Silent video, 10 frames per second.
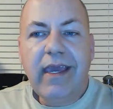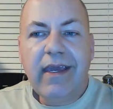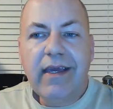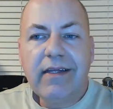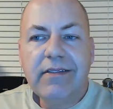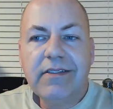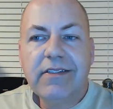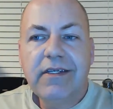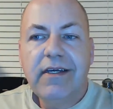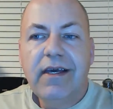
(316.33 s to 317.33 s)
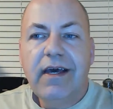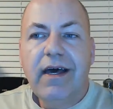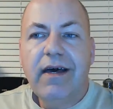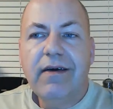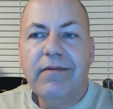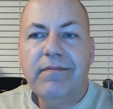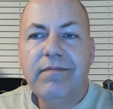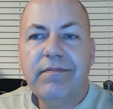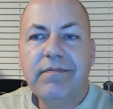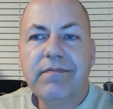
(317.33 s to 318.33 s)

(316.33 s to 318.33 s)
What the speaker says: And, um,